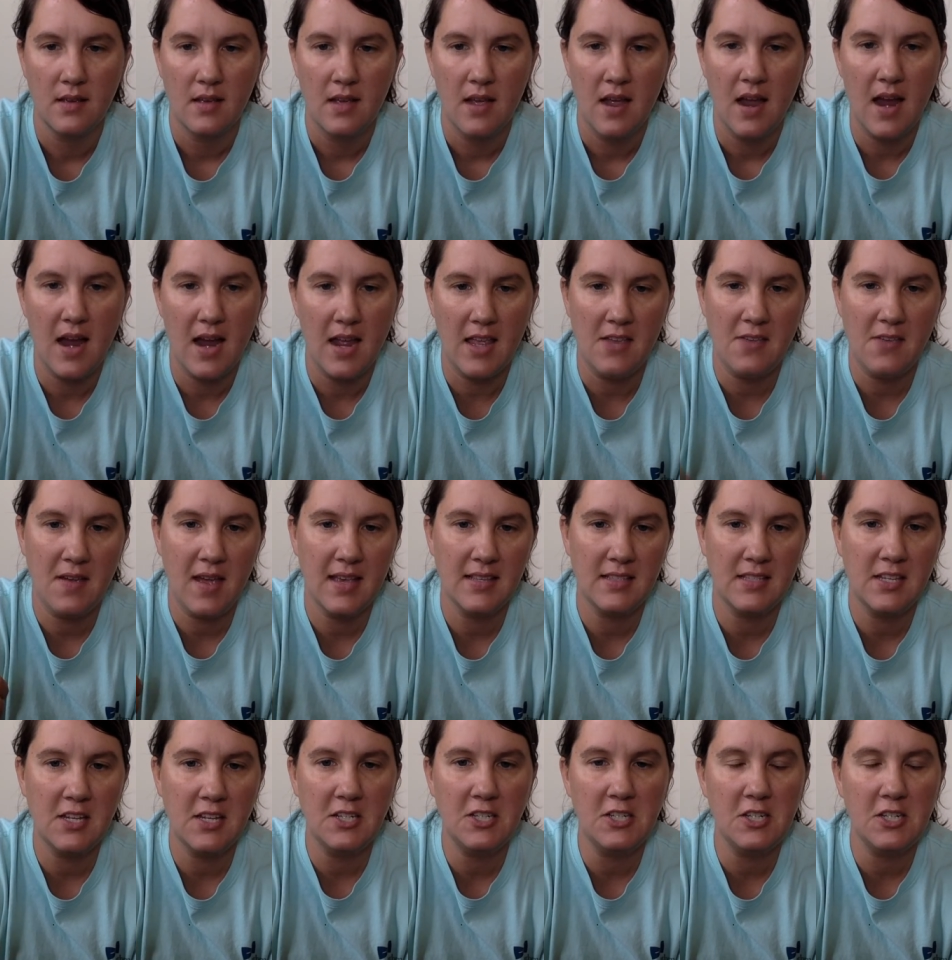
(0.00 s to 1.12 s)
All right, you guys
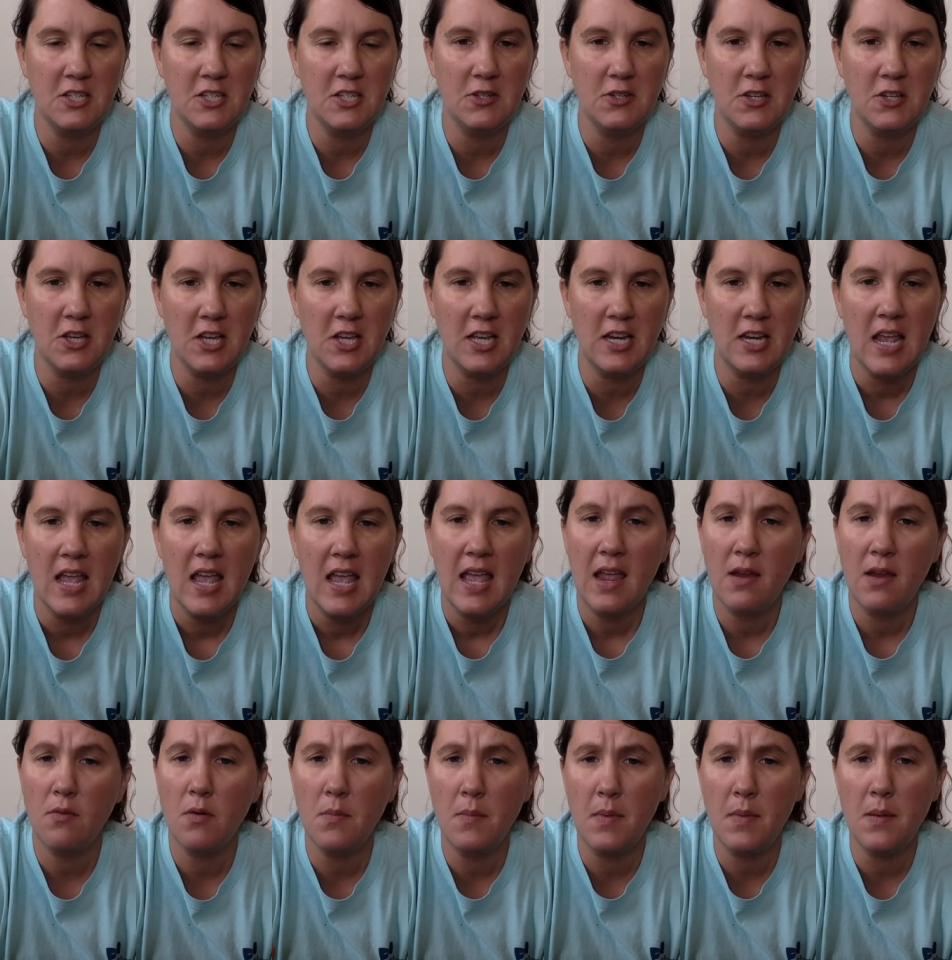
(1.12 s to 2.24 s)
do good. And
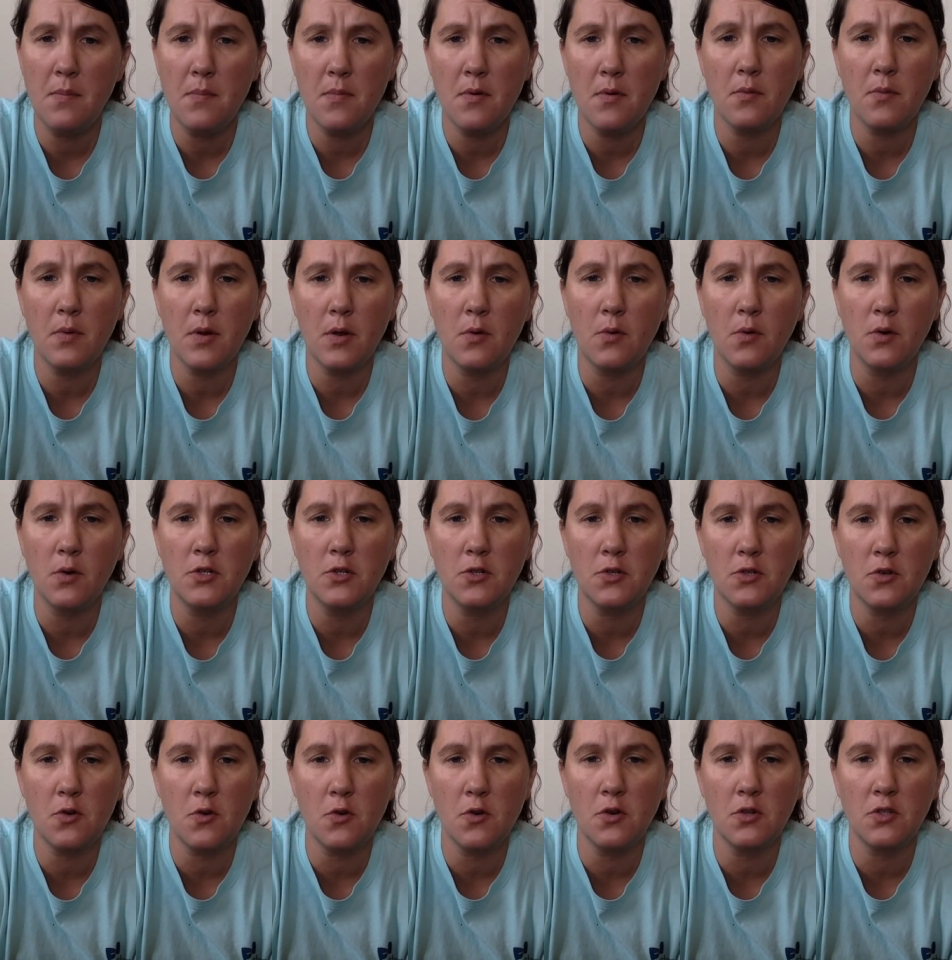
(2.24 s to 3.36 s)
remember, record your
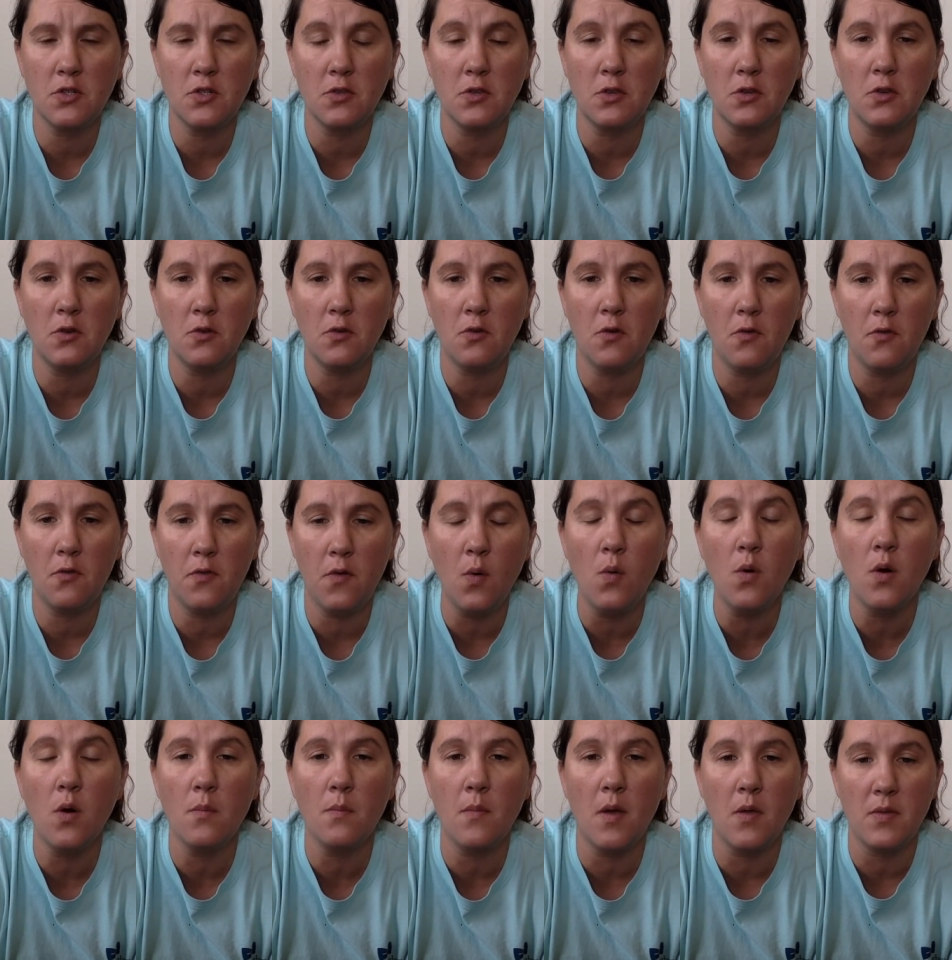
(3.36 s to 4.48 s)
scores on the Google
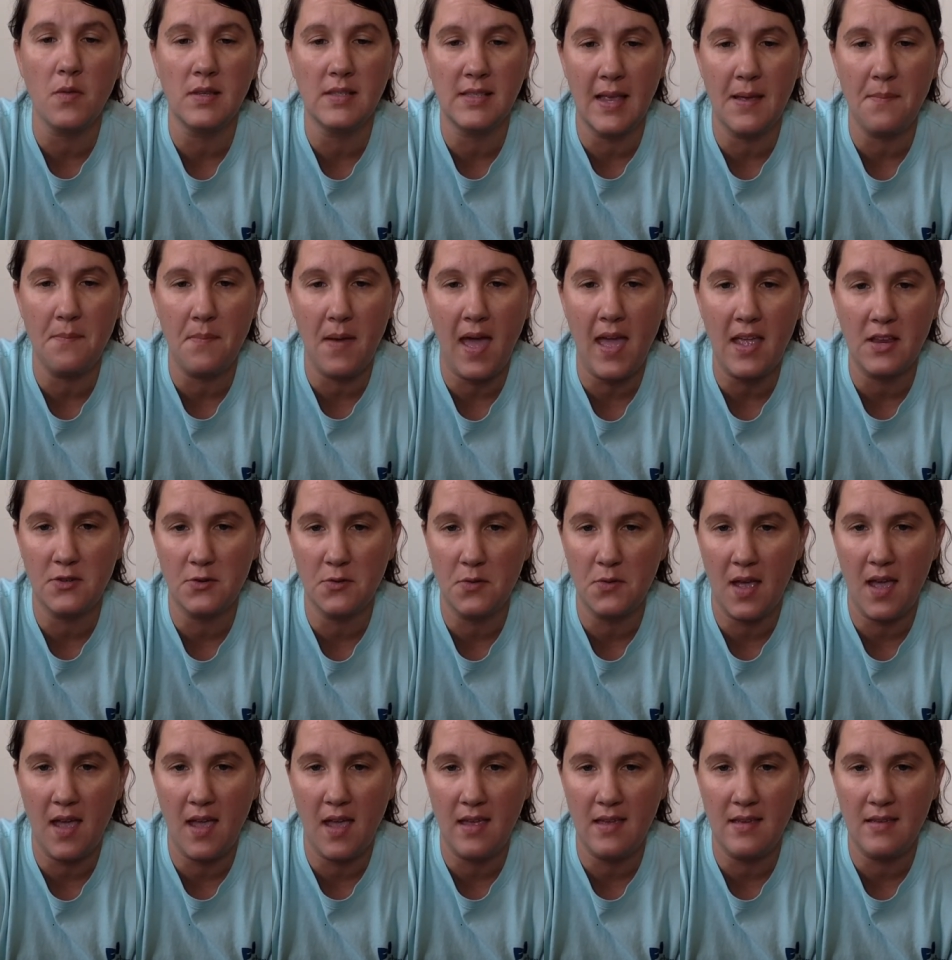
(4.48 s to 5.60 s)
form on the same page,
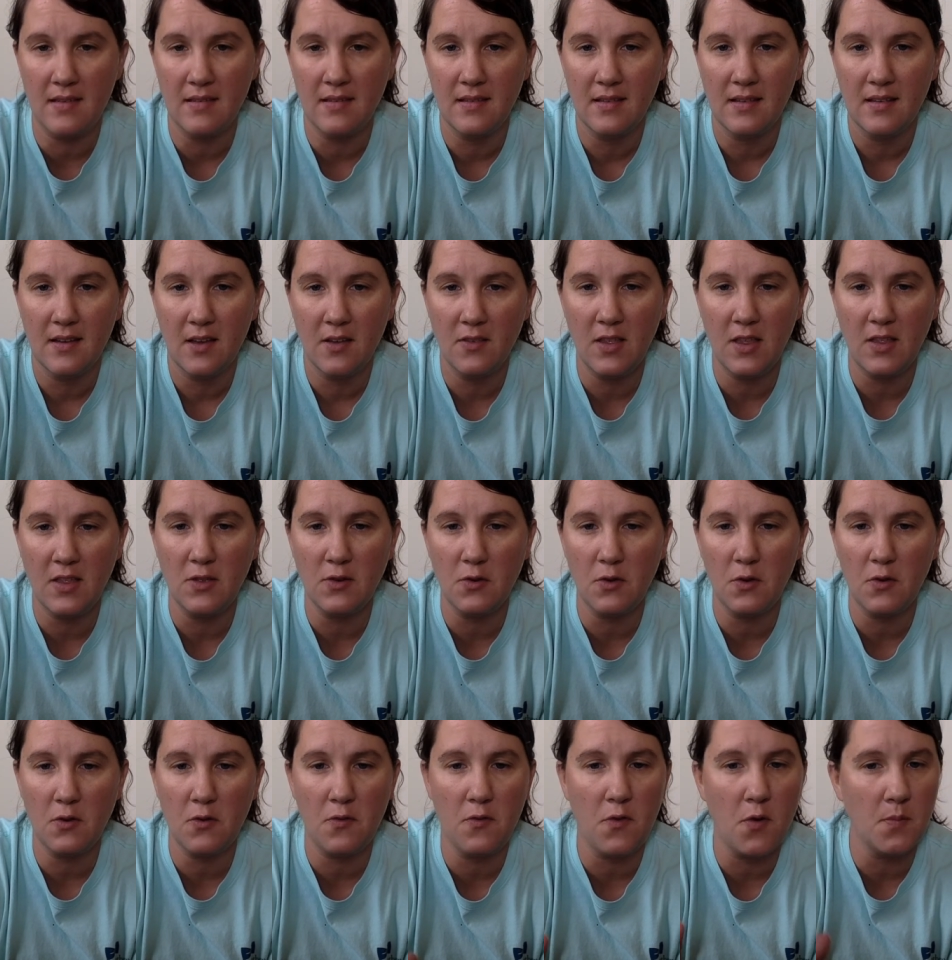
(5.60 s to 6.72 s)
okay? On the little
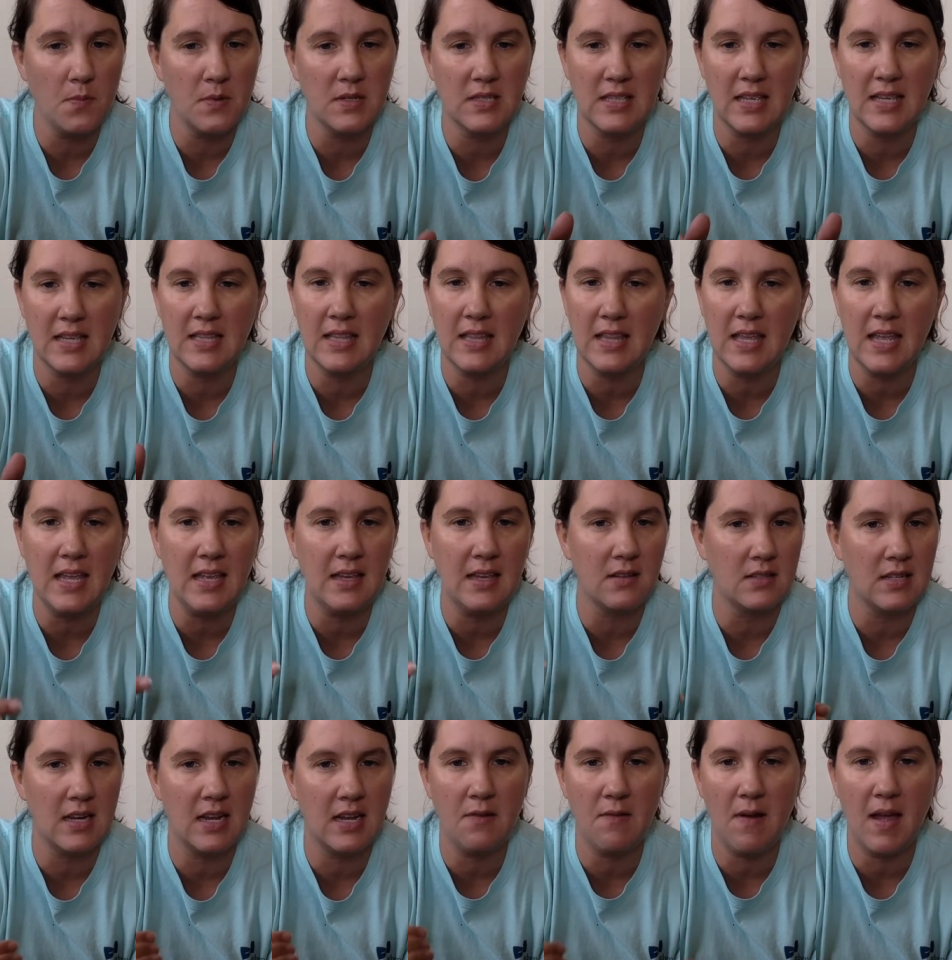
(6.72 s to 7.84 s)
Google form, just click the link. I'll
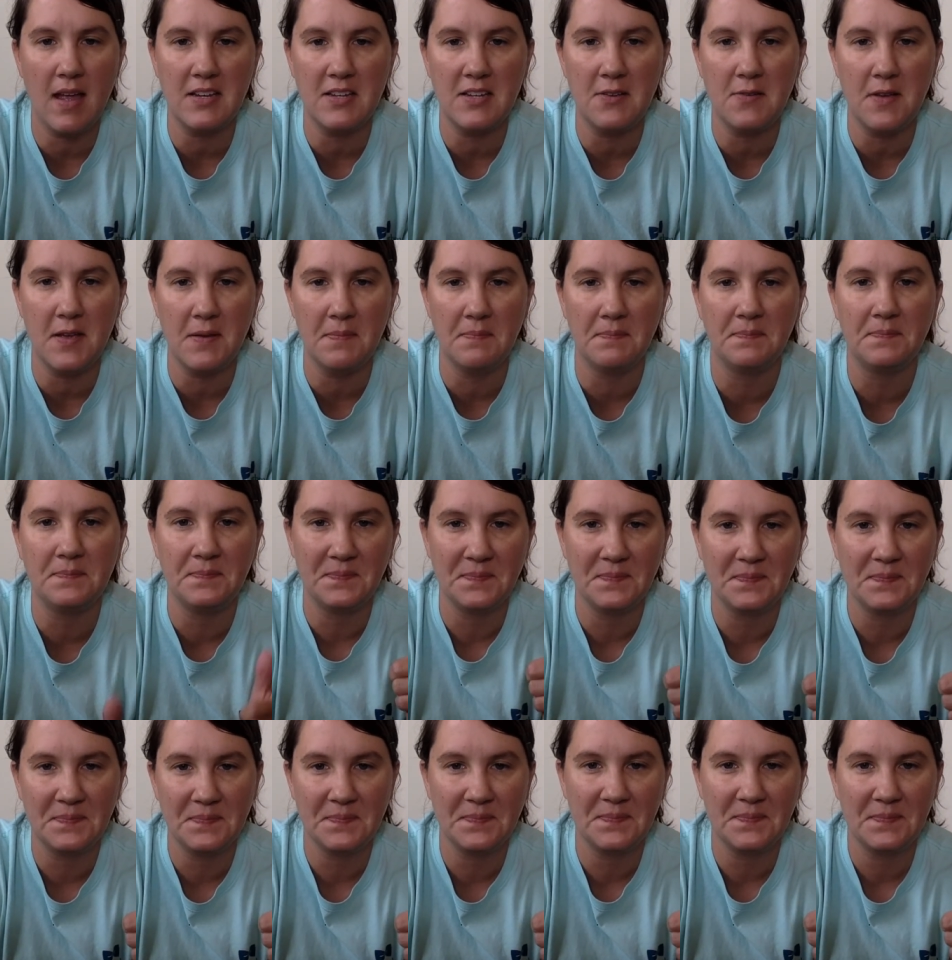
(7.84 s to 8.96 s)
take you right to it.
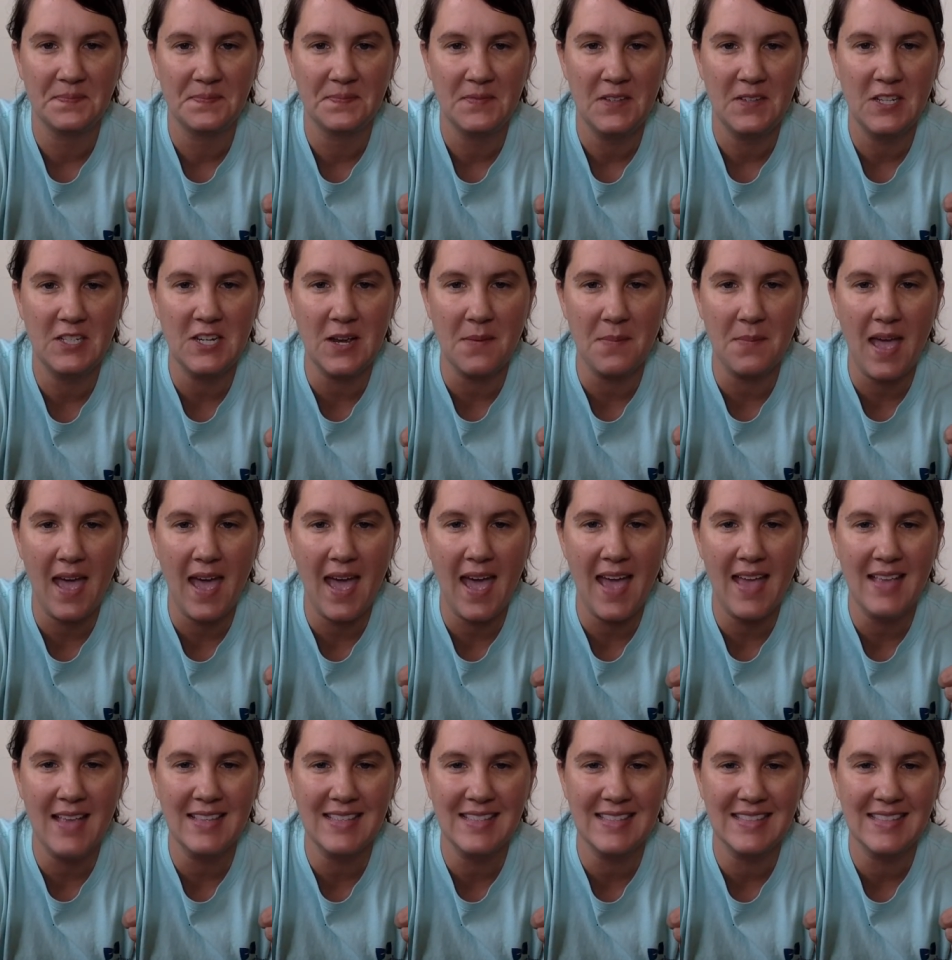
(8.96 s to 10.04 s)
Good job, guys.